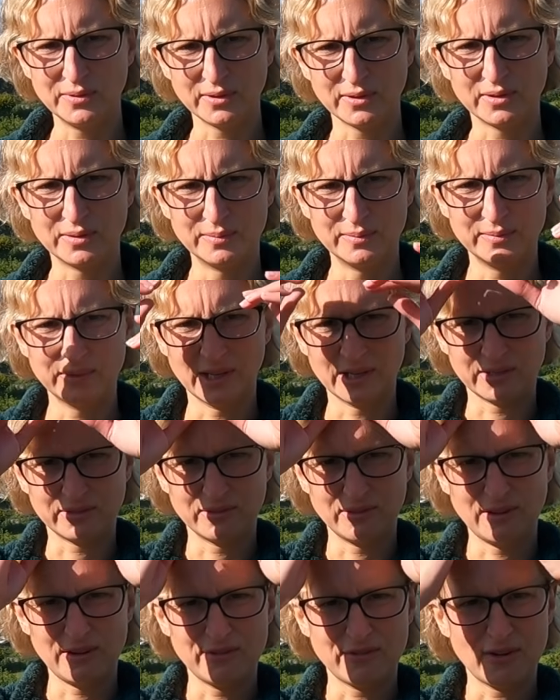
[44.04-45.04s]
to book them like
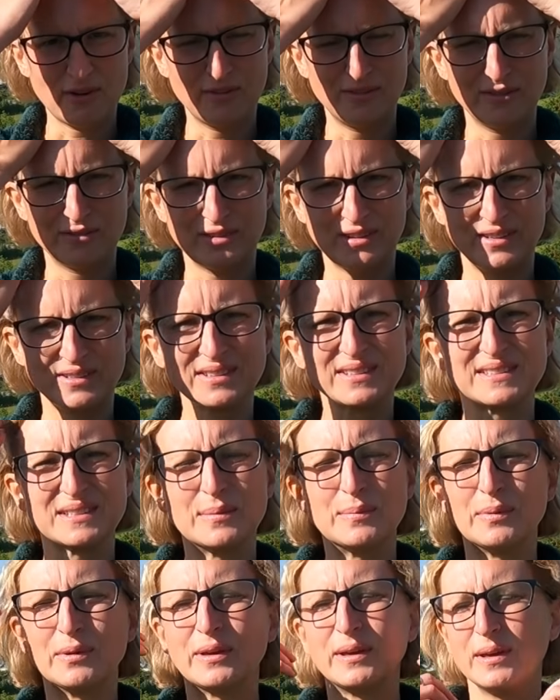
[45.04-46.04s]
really far in advance because
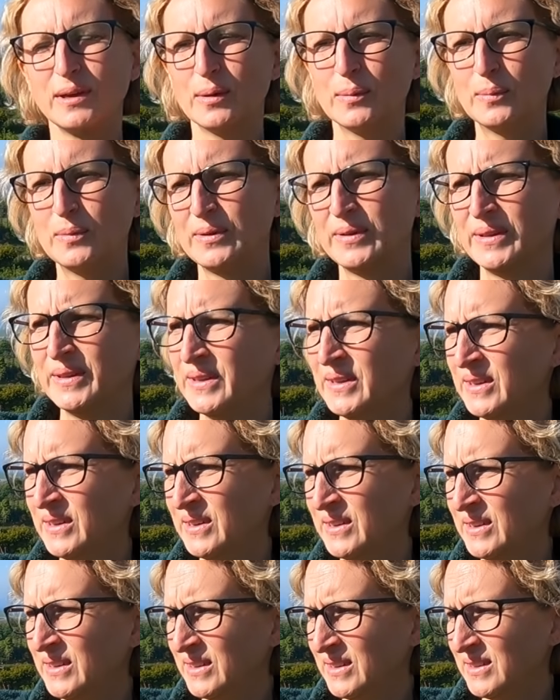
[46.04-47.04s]
they're booking up.
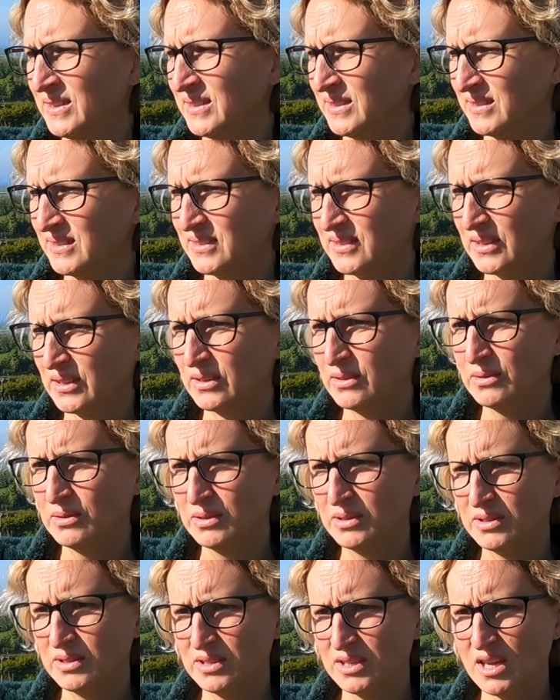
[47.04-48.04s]
So,
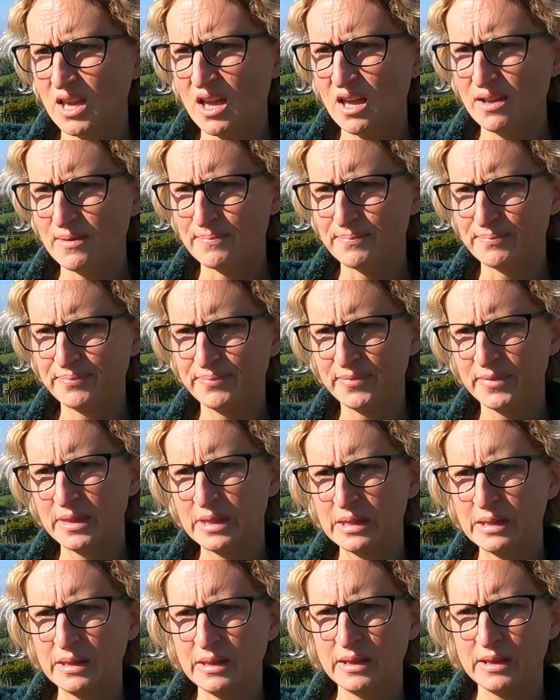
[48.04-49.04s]
yeah.
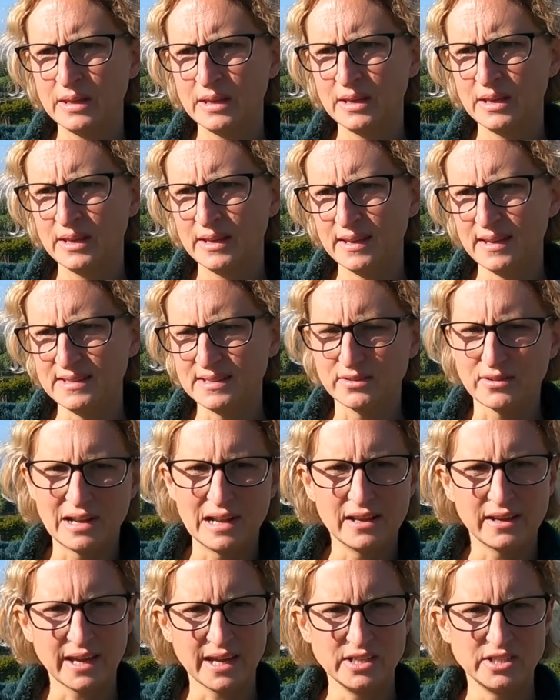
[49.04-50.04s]
It's a great
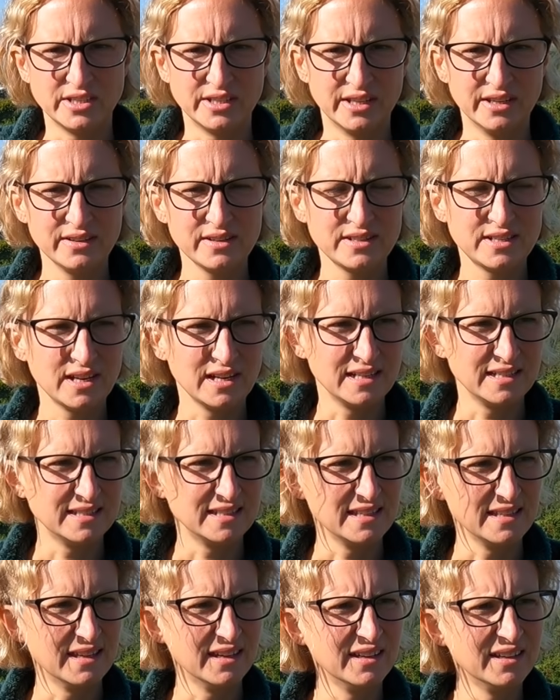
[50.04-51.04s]
location though, you totally
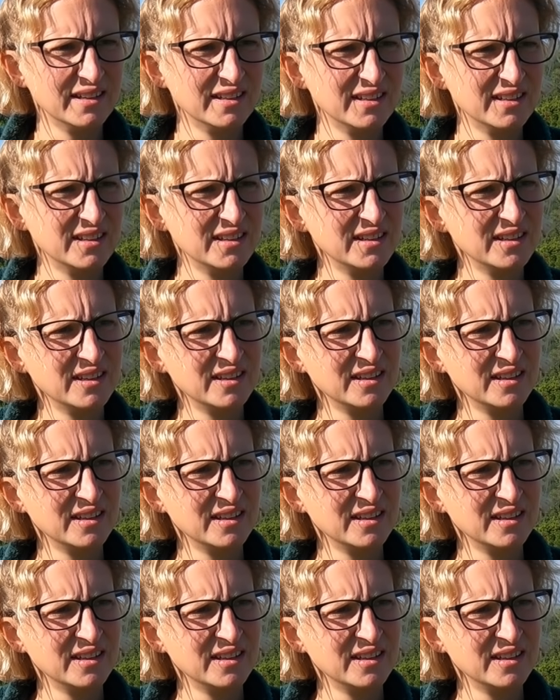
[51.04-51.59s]
see that. It's